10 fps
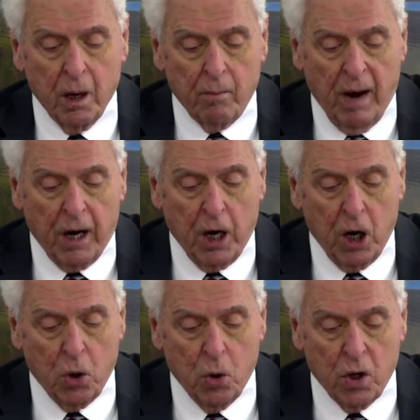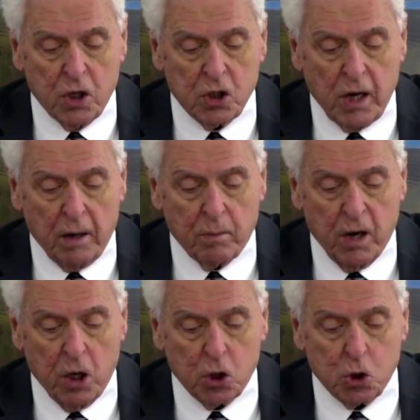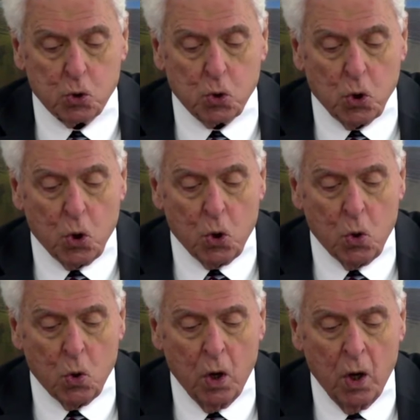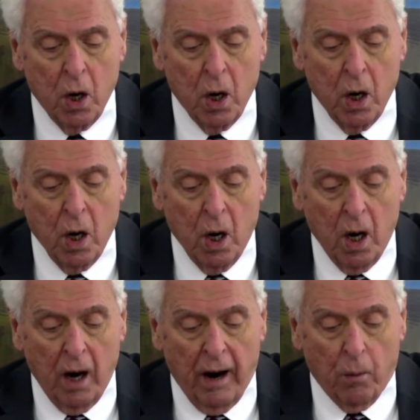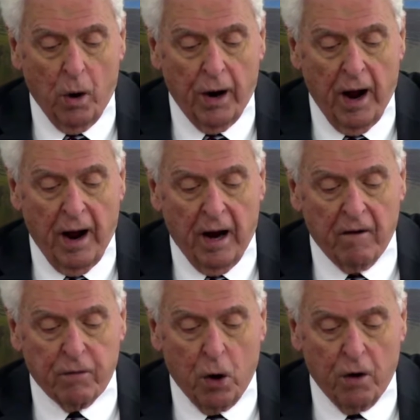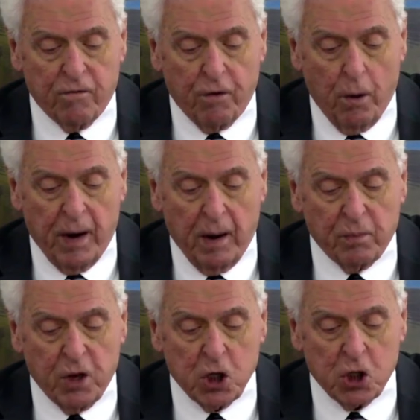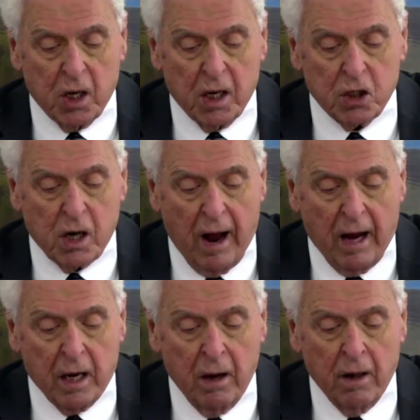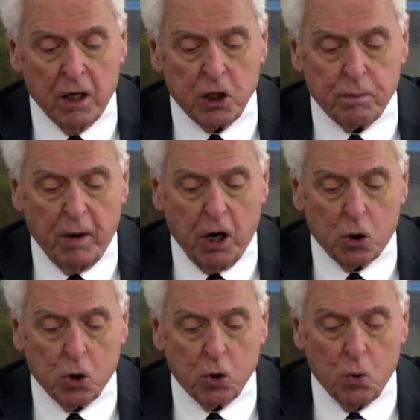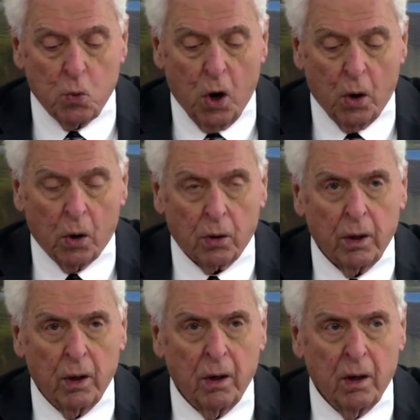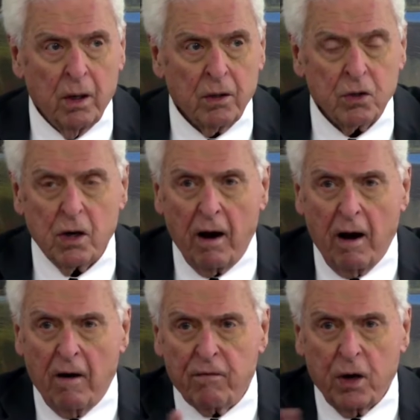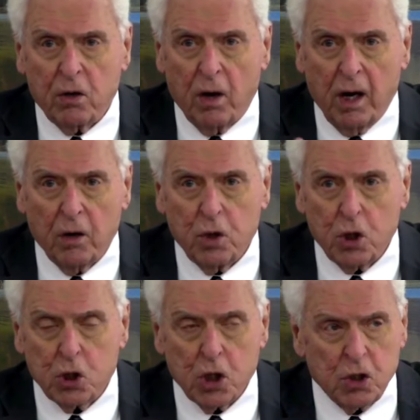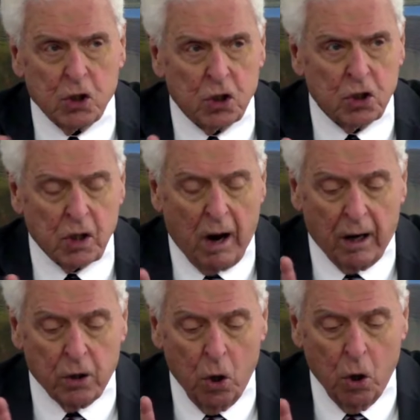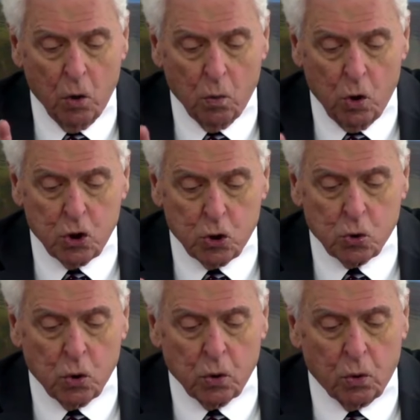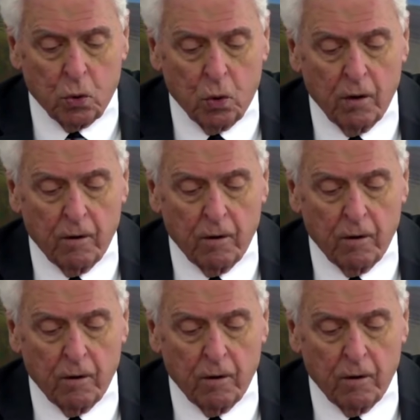but he who has sent me is true, and what I have heard from him, these things I speak to the world. See, everything that Jesus said was true.